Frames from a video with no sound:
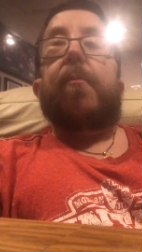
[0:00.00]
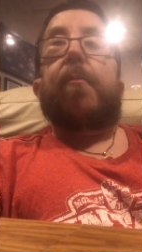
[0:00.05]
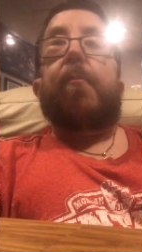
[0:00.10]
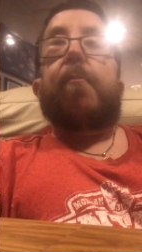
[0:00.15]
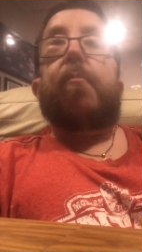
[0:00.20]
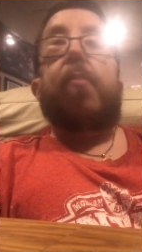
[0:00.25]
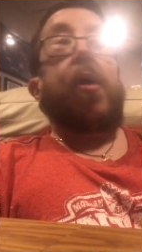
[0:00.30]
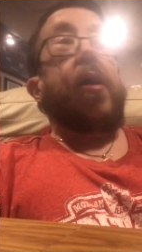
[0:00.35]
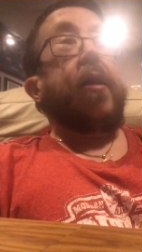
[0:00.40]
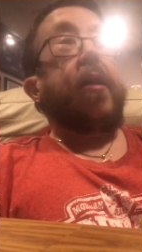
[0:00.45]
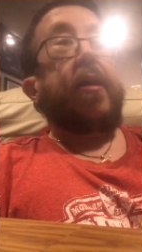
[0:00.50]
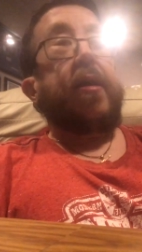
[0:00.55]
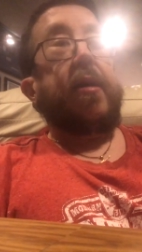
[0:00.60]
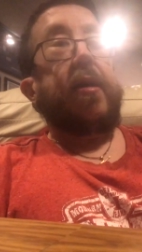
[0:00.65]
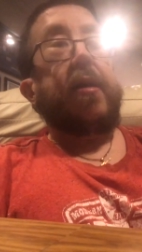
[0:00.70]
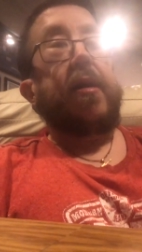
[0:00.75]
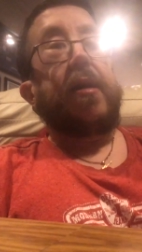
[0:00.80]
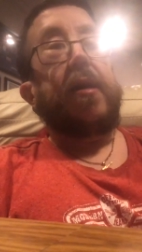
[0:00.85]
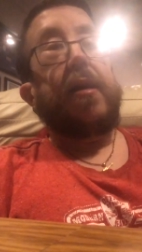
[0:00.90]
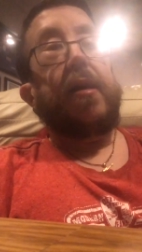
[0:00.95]
But
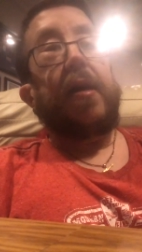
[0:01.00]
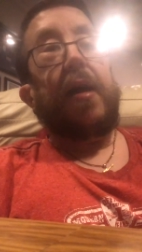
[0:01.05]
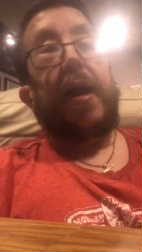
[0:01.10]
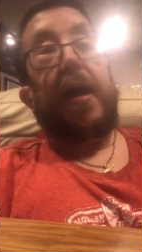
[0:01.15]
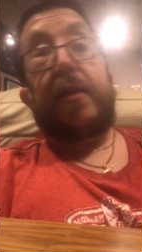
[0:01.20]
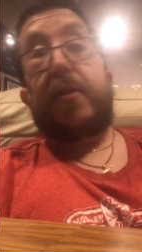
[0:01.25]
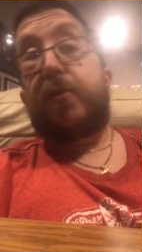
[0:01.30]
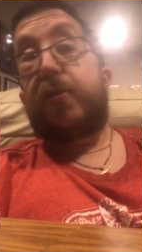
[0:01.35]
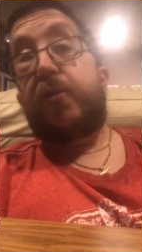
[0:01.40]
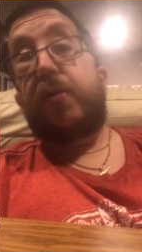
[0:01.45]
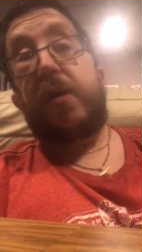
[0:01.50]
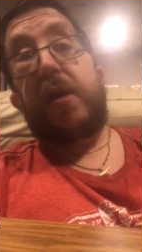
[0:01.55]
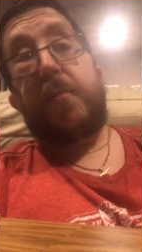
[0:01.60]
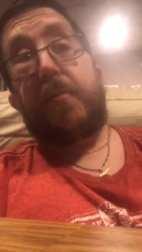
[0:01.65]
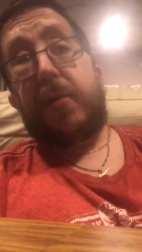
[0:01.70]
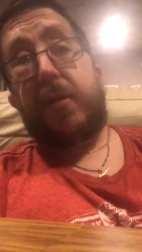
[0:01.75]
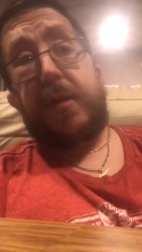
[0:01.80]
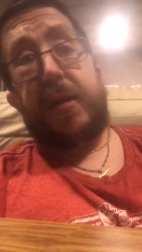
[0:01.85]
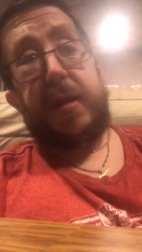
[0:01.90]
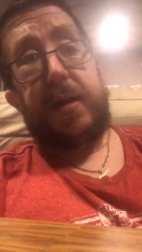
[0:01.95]
I do not
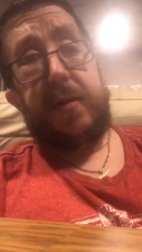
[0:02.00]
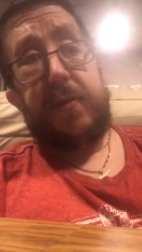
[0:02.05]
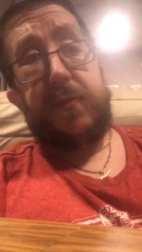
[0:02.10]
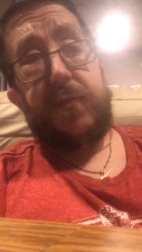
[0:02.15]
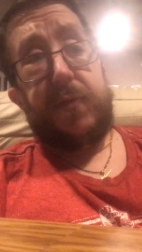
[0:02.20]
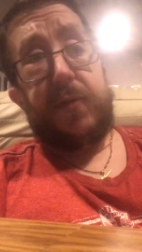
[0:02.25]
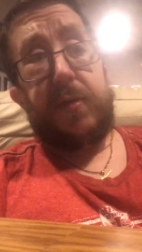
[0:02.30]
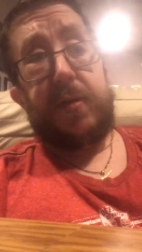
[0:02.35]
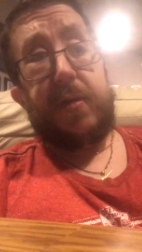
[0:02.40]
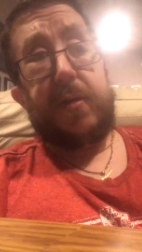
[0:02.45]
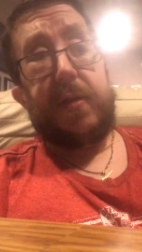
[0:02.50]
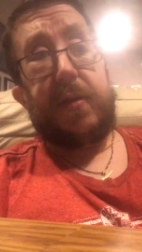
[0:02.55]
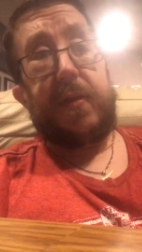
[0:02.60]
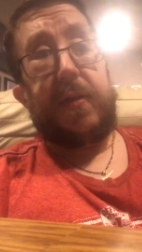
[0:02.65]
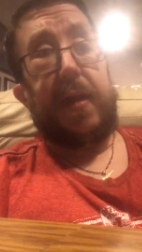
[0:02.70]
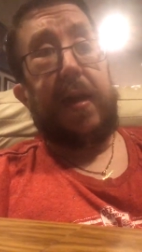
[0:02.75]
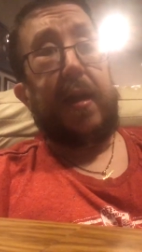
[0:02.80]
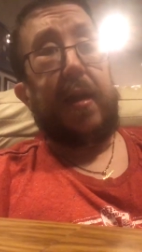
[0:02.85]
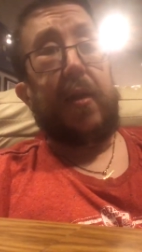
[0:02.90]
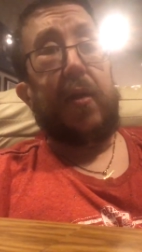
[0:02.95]
believe
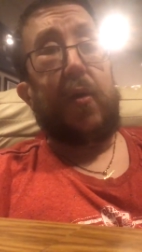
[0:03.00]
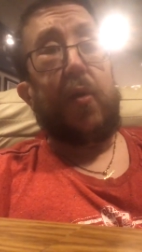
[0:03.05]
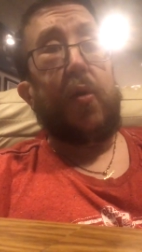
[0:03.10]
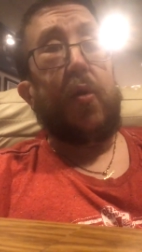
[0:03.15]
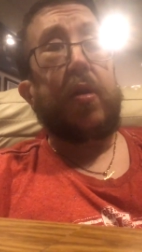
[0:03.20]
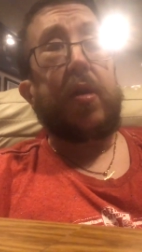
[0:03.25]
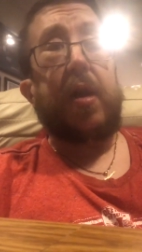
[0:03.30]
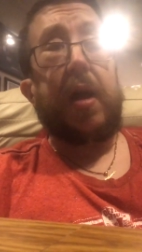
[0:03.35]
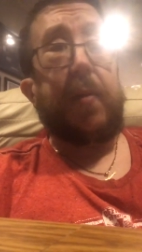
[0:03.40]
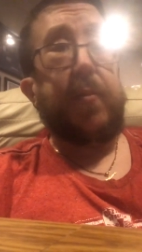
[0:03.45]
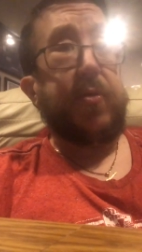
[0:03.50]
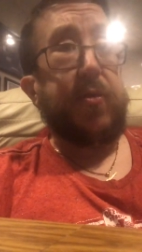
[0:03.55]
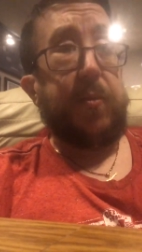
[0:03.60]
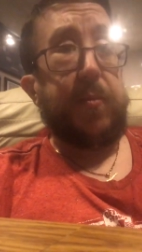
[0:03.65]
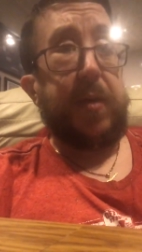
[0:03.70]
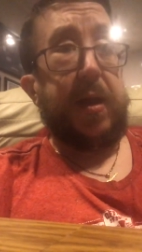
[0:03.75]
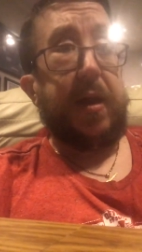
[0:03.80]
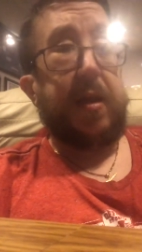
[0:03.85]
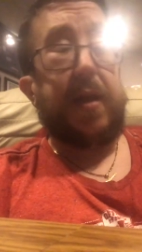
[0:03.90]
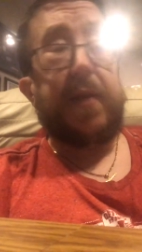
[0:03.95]
that all cops are
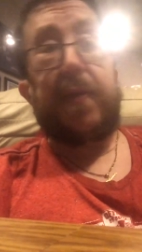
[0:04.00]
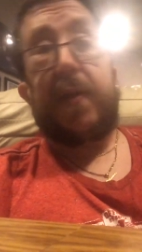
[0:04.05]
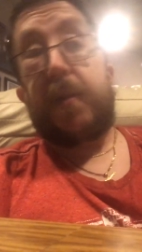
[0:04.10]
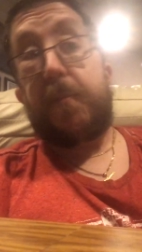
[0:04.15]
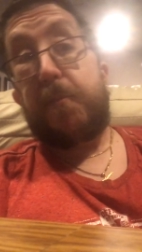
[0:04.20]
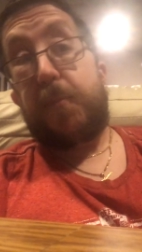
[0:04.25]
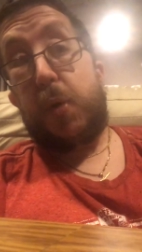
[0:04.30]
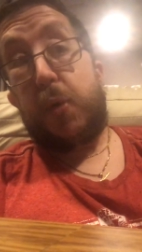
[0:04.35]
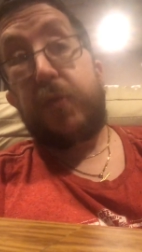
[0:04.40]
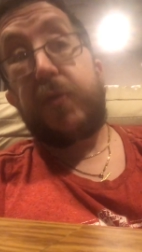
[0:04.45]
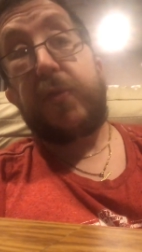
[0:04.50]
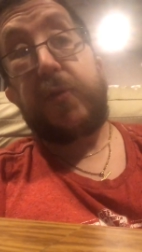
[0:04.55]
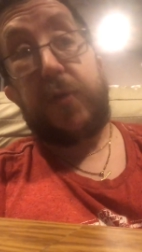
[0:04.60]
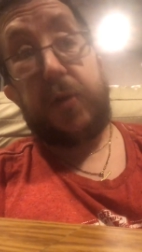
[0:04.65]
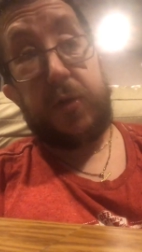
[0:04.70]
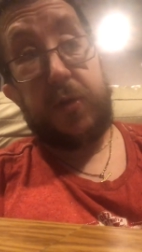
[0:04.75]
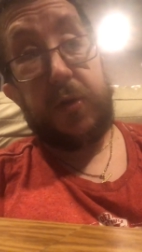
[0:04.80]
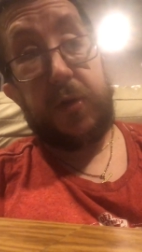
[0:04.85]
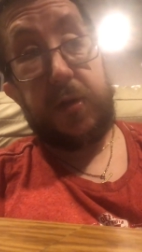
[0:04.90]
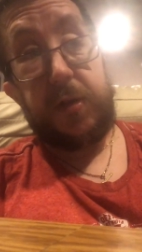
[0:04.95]
bad. I think most are
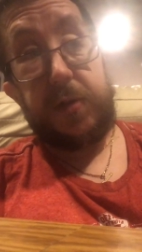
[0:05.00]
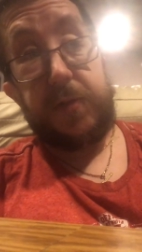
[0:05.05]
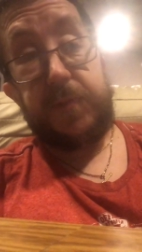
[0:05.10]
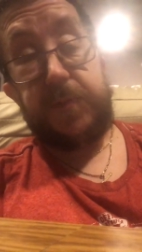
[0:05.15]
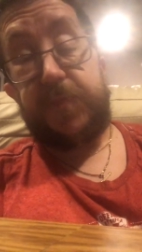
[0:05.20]
good.